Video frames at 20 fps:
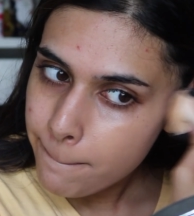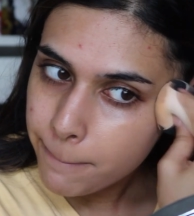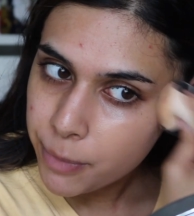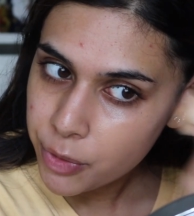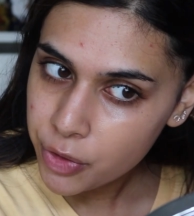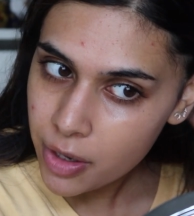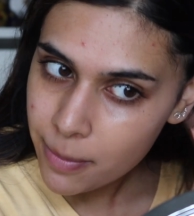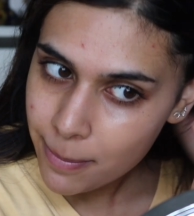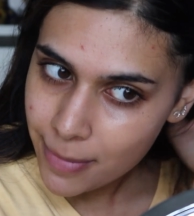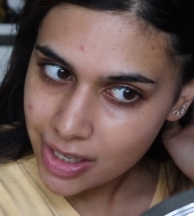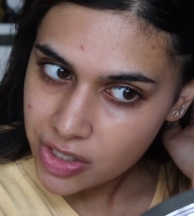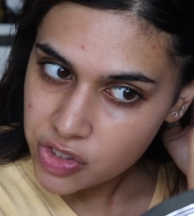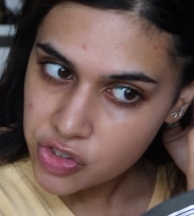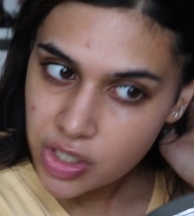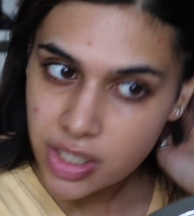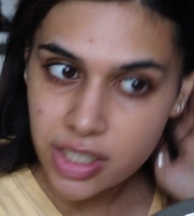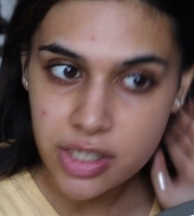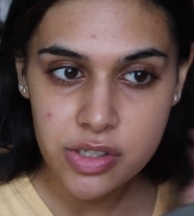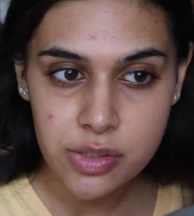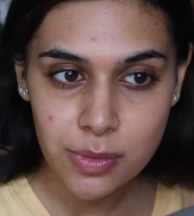but not my
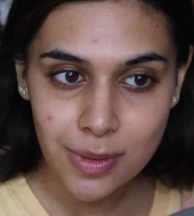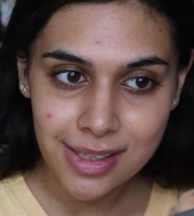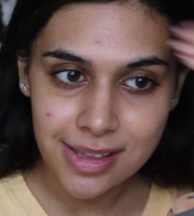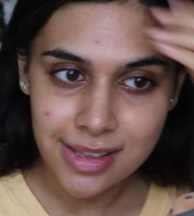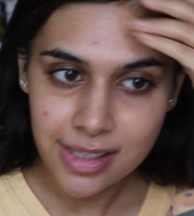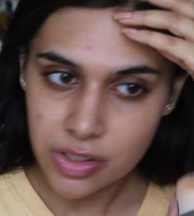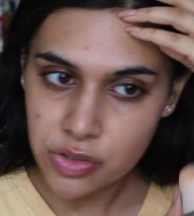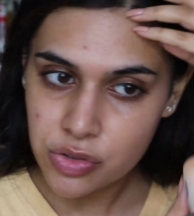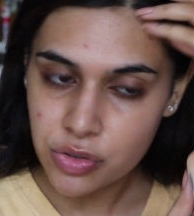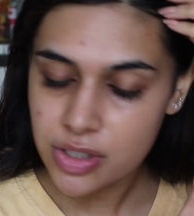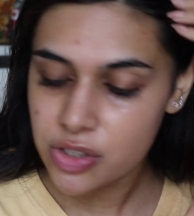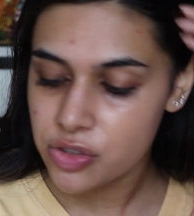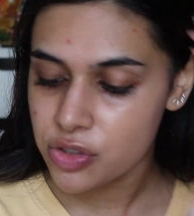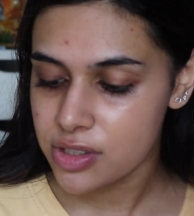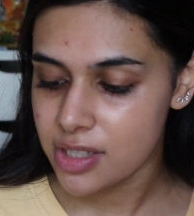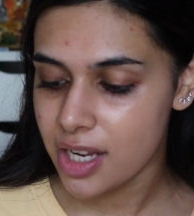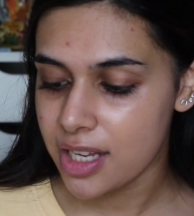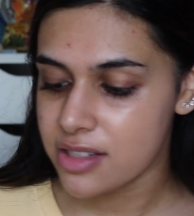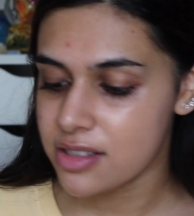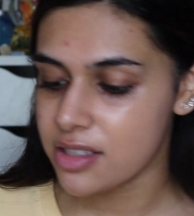shade, so I literally
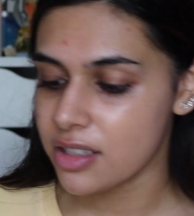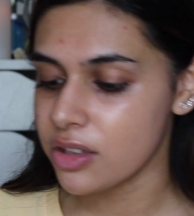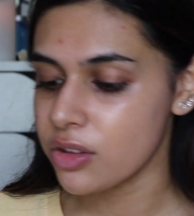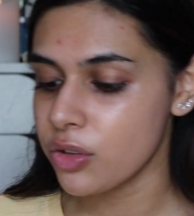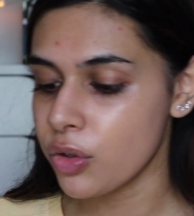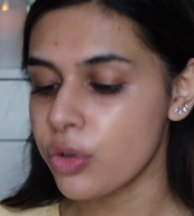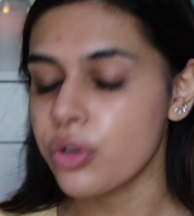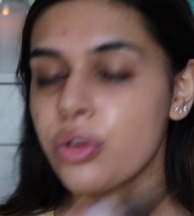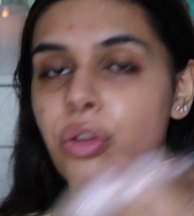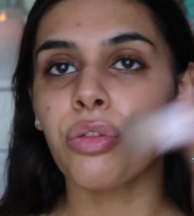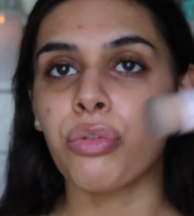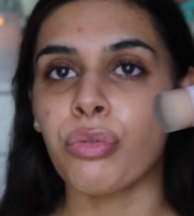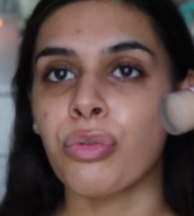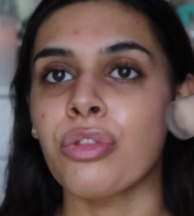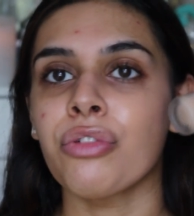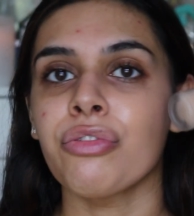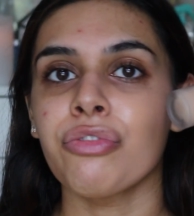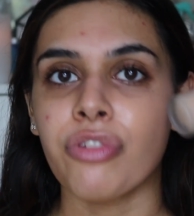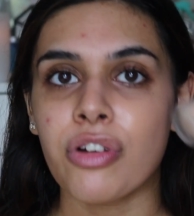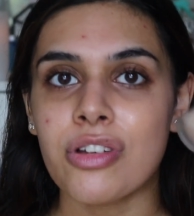just had to look
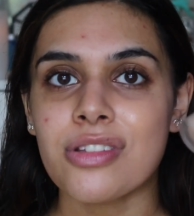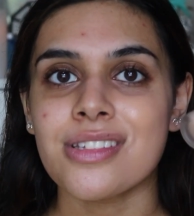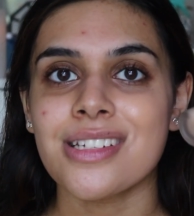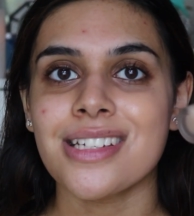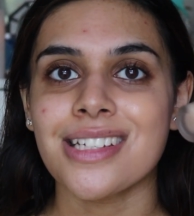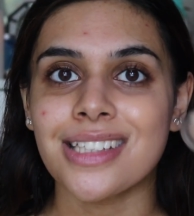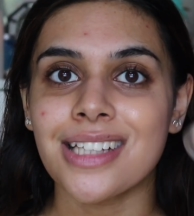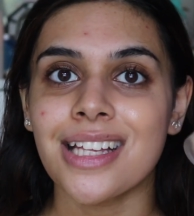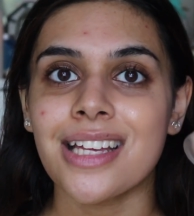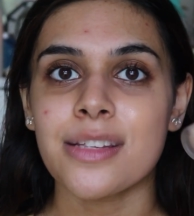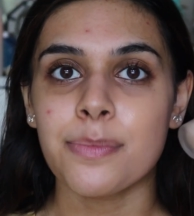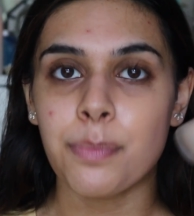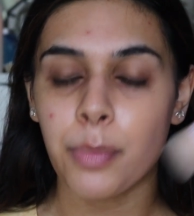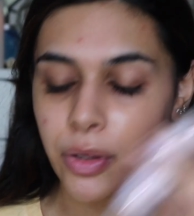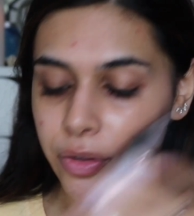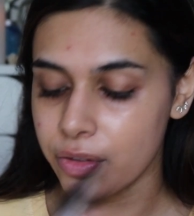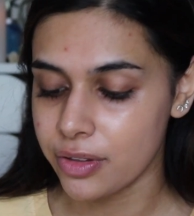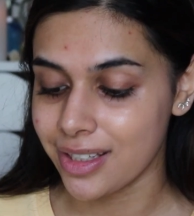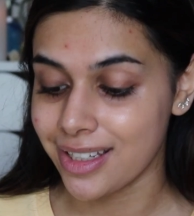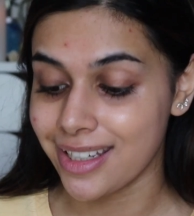through the frosted glass
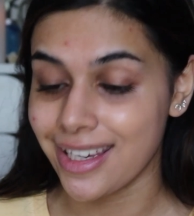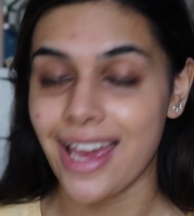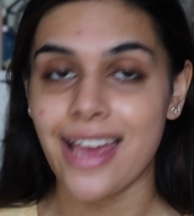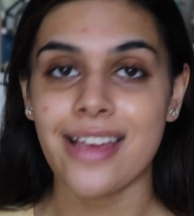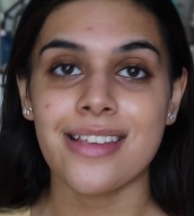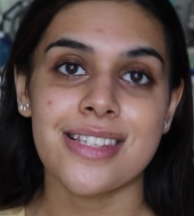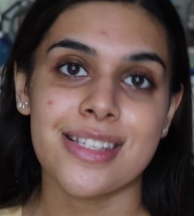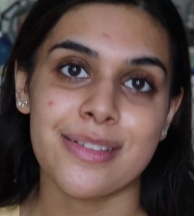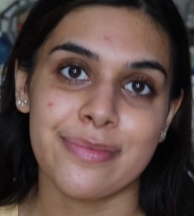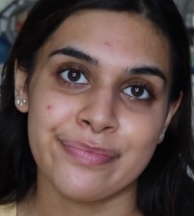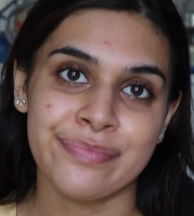bottle and guess.